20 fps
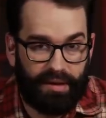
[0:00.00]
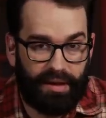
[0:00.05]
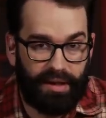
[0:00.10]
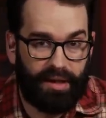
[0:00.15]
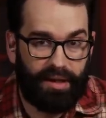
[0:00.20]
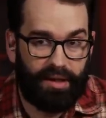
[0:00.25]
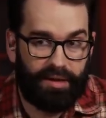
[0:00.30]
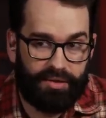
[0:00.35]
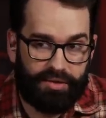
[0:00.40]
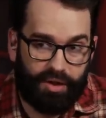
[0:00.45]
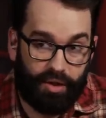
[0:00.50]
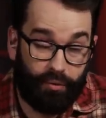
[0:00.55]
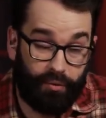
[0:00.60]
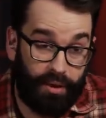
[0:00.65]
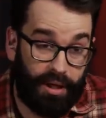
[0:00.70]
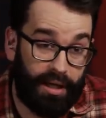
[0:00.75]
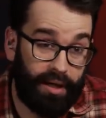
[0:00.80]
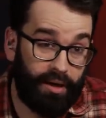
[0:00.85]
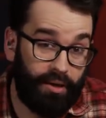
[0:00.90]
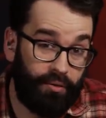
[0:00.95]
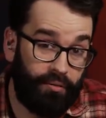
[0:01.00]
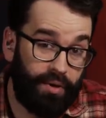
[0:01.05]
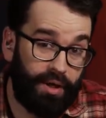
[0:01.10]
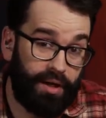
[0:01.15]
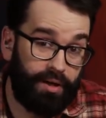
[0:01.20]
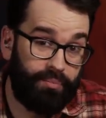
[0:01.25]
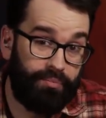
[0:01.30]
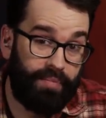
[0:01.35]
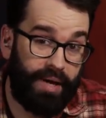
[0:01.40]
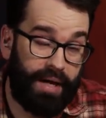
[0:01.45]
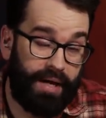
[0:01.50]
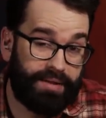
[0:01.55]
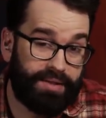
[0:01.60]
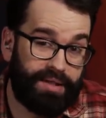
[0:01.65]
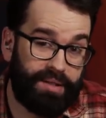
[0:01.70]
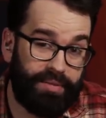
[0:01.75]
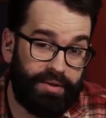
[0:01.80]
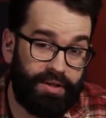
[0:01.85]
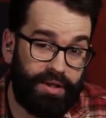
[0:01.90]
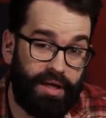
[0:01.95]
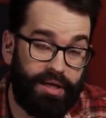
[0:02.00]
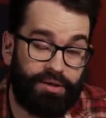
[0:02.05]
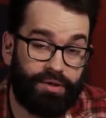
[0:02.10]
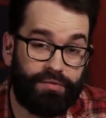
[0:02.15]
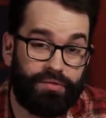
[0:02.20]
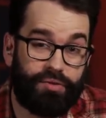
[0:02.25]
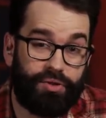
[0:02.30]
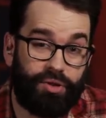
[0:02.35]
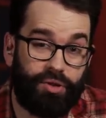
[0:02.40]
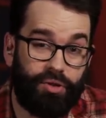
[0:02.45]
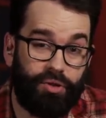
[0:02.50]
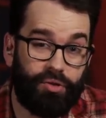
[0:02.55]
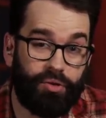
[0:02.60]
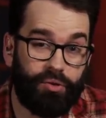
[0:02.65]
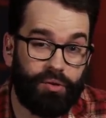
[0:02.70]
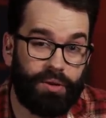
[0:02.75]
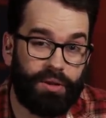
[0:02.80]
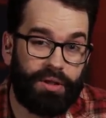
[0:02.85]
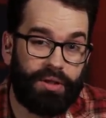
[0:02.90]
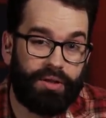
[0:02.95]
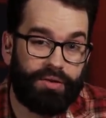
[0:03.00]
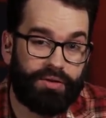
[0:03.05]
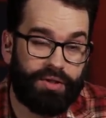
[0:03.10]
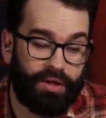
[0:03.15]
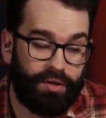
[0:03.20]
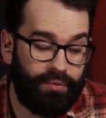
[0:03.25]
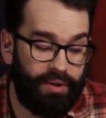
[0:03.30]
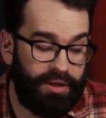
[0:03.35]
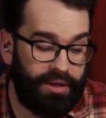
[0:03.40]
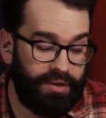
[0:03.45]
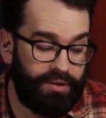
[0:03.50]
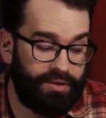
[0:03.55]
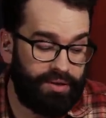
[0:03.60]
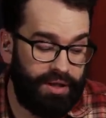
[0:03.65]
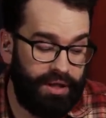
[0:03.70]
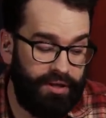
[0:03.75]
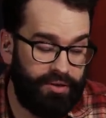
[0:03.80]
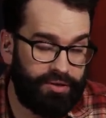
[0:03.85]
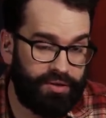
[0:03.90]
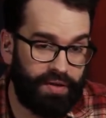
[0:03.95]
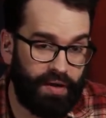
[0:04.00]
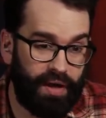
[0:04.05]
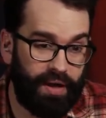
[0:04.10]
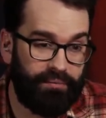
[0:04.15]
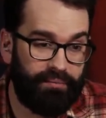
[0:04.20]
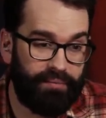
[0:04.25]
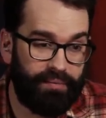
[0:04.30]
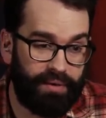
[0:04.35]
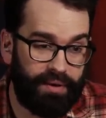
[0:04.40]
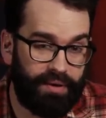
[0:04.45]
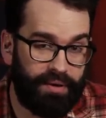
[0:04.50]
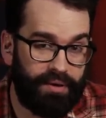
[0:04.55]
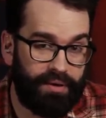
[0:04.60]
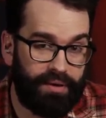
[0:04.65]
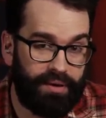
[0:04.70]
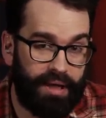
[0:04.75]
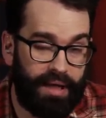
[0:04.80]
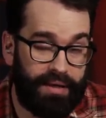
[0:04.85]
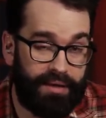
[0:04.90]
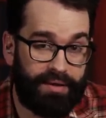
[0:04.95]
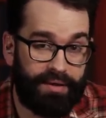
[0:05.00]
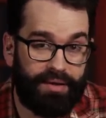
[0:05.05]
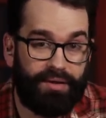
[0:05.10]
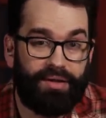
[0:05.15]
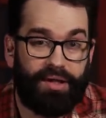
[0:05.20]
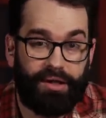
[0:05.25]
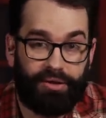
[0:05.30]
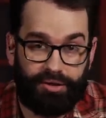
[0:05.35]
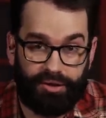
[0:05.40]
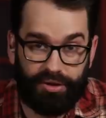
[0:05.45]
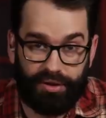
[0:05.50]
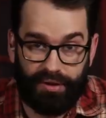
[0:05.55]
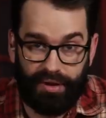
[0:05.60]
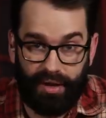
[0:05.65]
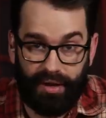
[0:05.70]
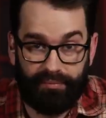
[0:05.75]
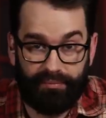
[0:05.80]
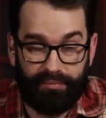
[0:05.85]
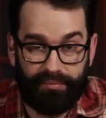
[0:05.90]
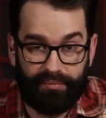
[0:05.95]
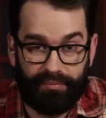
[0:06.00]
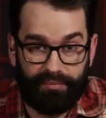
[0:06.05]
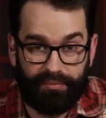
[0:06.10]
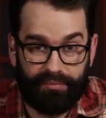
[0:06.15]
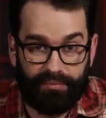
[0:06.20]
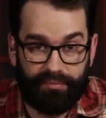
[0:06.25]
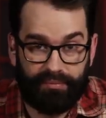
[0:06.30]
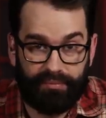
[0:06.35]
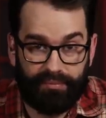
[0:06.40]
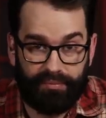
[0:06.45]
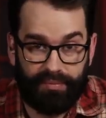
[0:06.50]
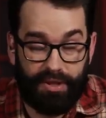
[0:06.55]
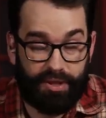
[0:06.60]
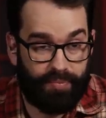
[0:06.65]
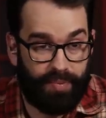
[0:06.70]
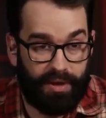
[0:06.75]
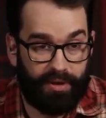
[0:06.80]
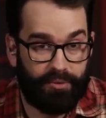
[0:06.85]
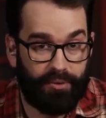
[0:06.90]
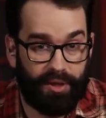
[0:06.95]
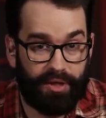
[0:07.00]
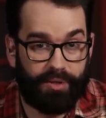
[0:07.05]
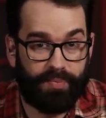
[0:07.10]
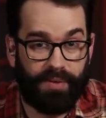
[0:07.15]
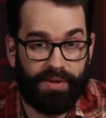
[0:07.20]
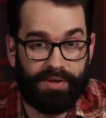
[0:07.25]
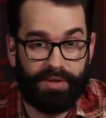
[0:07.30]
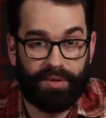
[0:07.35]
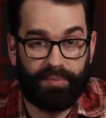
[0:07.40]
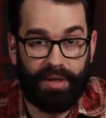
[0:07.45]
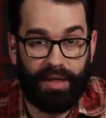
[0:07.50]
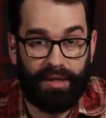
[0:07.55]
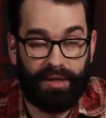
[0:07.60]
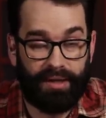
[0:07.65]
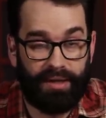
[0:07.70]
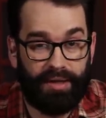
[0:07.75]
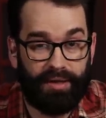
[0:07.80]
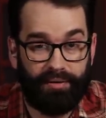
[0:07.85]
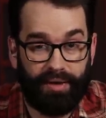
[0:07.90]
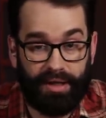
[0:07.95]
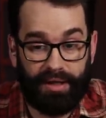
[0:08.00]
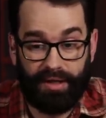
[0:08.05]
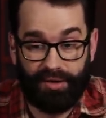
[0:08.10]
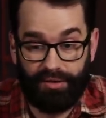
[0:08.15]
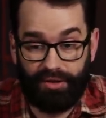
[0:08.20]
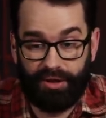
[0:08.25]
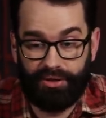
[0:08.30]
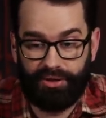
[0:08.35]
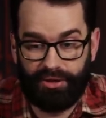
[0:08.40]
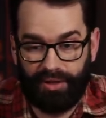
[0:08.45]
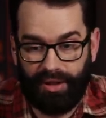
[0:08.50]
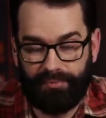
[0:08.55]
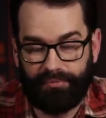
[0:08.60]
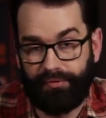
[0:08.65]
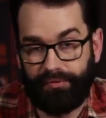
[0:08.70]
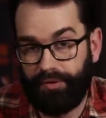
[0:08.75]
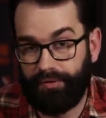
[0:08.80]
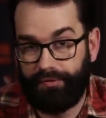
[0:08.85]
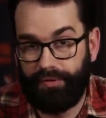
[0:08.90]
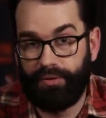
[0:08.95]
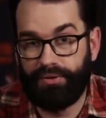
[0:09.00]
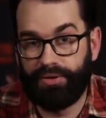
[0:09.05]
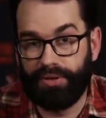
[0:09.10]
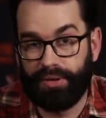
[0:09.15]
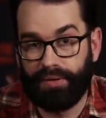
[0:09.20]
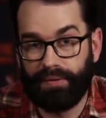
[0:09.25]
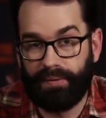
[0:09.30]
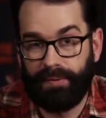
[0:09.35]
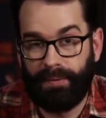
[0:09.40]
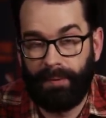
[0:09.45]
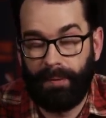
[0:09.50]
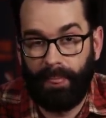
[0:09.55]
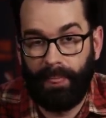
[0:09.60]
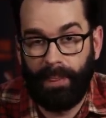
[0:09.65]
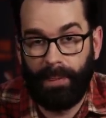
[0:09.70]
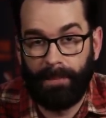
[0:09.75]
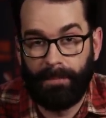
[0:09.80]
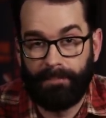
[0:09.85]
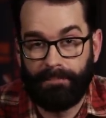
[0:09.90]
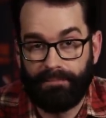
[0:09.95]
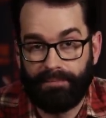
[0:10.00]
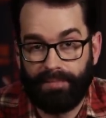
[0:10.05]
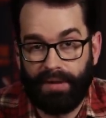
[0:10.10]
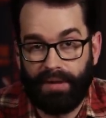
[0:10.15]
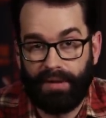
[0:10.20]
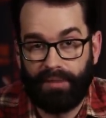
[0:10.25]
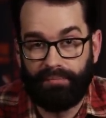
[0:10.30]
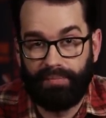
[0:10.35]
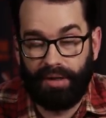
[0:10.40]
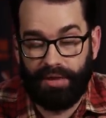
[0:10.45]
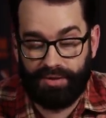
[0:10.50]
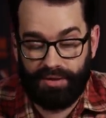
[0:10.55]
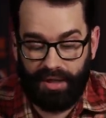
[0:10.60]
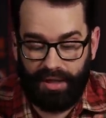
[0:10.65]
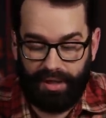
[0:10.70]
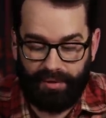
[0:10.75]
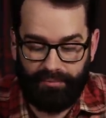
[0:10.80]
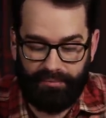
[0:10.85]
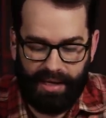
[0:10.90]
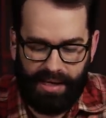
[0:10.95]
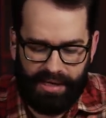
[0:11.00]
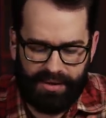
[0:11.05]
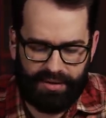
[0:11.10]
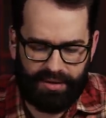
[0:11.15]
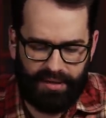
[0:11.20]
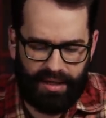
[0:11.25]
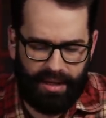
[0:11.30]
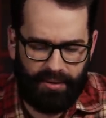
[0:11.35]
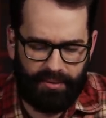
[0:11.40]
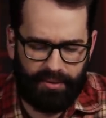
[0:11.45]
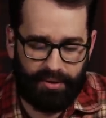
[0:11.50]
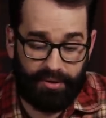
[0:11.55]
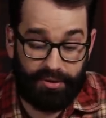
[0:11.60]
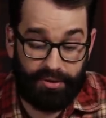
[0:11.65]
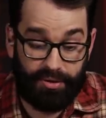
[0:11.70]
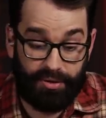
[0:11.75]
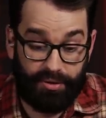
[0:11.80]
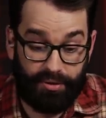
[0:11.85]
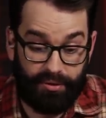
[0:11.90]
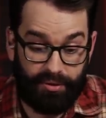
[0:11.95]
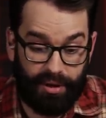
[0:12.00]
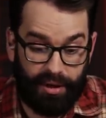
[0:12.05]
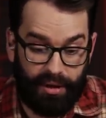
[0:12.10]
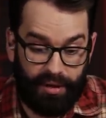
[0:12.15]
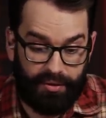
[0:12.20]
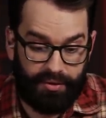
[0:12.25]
Uh, so we gotta we gotta mask them at the age of two so that we can teach them and condition them. He's being quite explicit about it. We gotta condition them for the future because they got a mask now when they're two